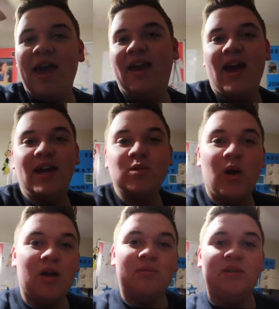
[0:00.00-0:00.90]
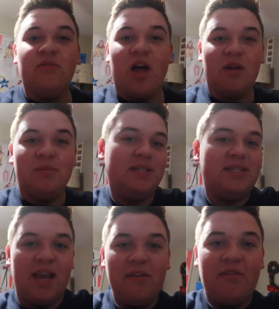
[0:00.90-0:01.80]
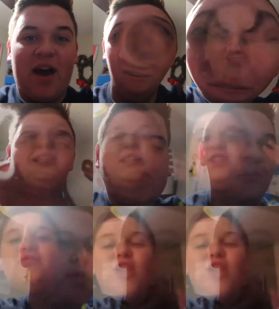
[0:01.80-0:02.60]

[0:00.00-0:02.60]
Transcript: Hey guys, welcome to Vlogmas Day 5.